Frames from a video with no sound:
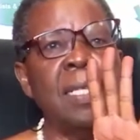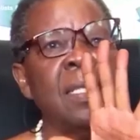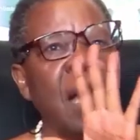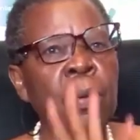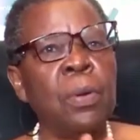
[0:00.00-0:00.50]

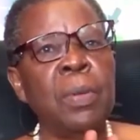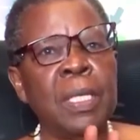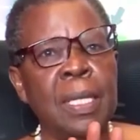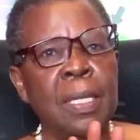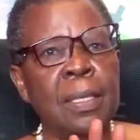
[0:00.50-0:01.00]
That is
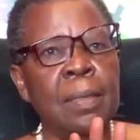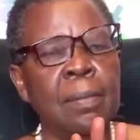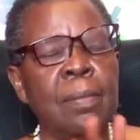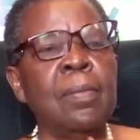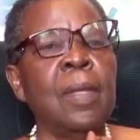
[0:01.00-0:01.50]

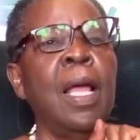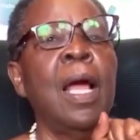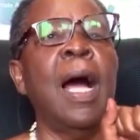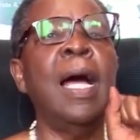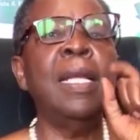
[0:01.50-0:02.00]
agribusiness.
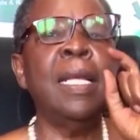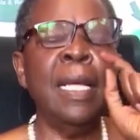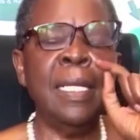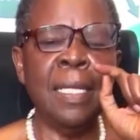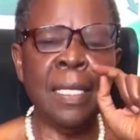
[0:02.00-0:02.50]

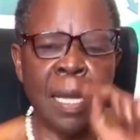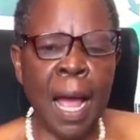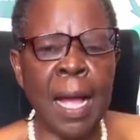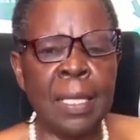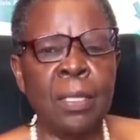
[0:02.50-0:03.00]
And it
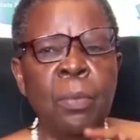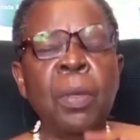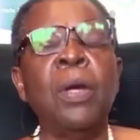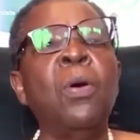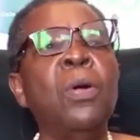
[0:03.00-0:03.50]
is
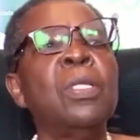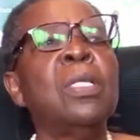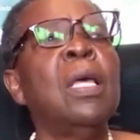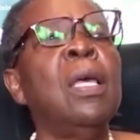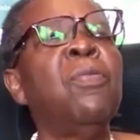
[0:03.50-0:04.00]
large
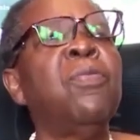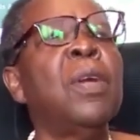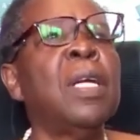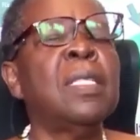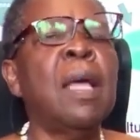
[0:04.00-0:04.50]
because
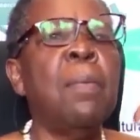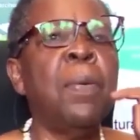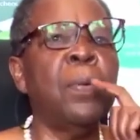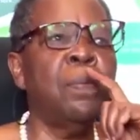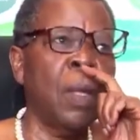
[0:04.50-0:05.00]
if, for
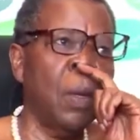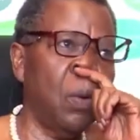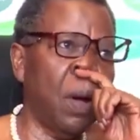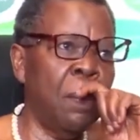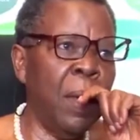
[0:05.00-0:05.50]
example,
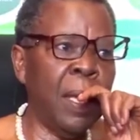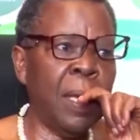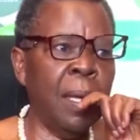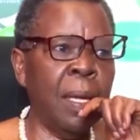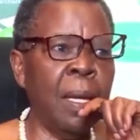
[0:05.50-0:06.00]
you are
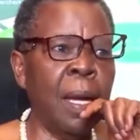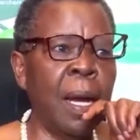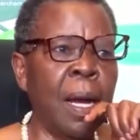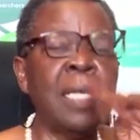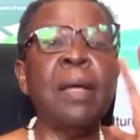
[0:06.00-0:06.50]

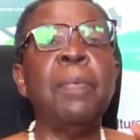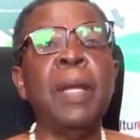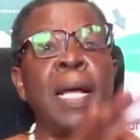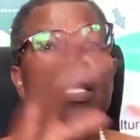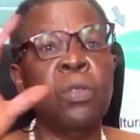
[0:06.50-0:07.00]
making
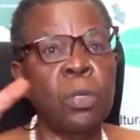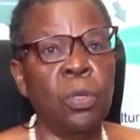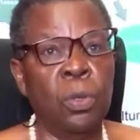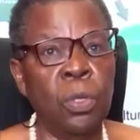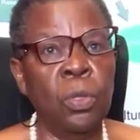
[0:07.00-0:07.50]
caterpillars,
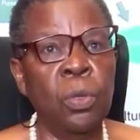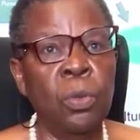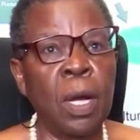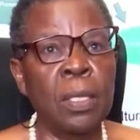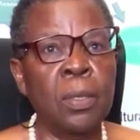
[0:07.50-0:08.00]
those
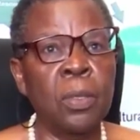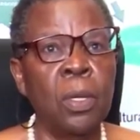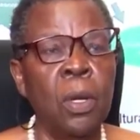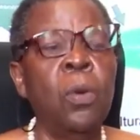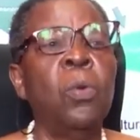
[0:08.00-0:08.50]
huge
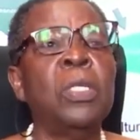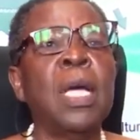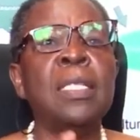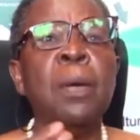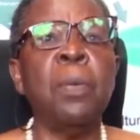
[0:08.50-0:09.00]
ones,
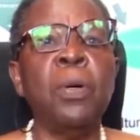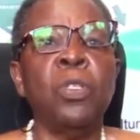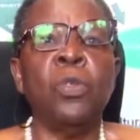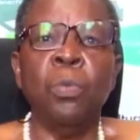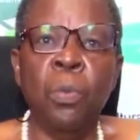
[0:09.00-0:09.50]
which are
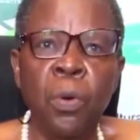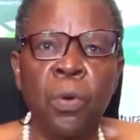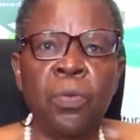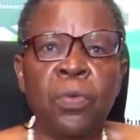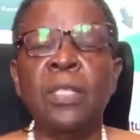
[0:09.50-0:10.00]
supposed to
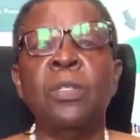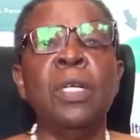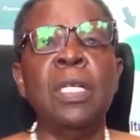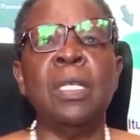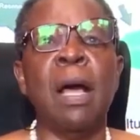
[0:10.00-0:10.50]
move the